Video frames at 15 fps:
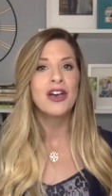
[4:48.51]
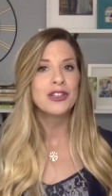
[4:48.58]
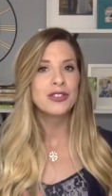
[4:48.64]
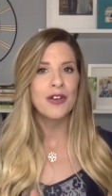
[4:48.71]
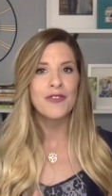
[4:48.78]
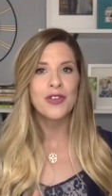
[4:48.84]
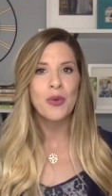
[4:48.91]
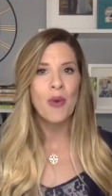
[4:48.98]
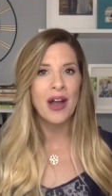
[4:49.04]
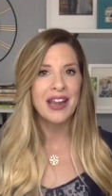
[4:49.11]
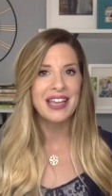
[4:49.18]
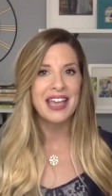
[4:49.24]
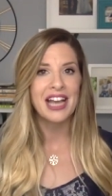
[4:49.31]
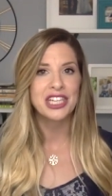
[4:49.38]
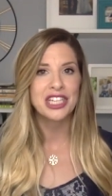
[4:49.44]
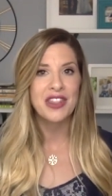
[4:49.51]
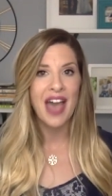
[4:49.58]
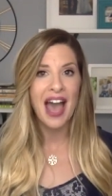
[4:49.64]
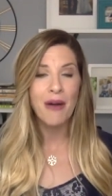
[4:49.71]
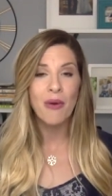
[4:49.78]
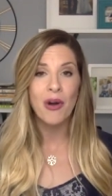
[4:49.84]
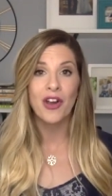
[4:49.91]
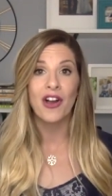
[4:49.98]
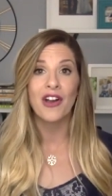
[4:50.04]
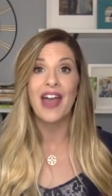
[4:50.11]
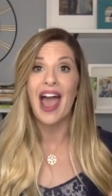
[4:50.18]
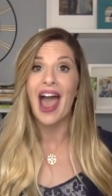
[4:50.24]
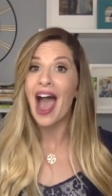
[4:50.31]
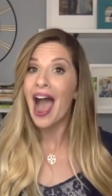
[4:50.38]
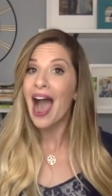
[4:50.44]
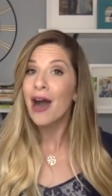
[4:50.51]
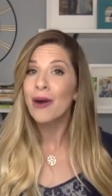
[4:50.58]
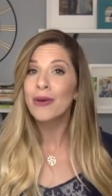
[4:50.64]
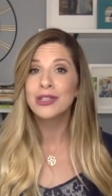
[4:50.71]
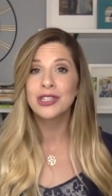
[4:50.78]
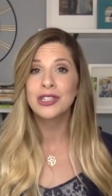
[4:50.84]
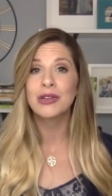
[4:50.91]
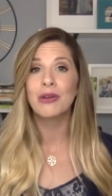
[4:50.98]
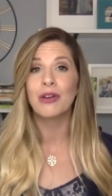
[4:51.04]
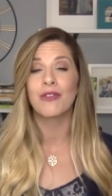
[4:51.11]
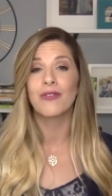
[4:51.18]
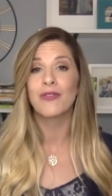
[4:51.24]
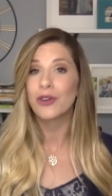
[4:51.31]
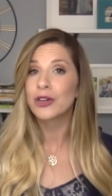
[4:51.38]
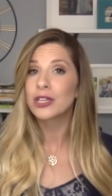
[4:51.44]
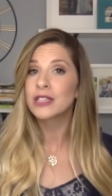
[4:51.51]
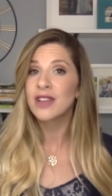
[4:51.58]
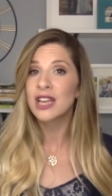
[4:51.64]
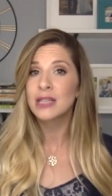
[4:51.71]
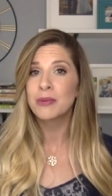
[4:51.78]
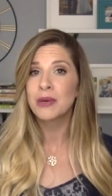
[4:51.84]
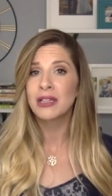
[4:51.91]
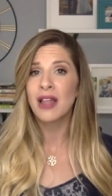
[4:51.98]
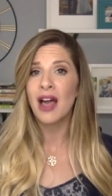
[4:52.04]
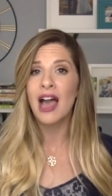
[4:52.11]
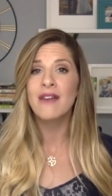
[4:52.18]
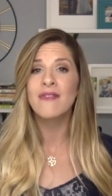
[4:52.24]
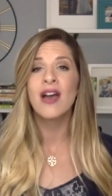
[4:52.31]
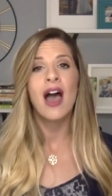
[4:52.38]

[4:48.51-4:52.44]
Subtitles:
So if you want to catch that one on how to do your first Facebook Live,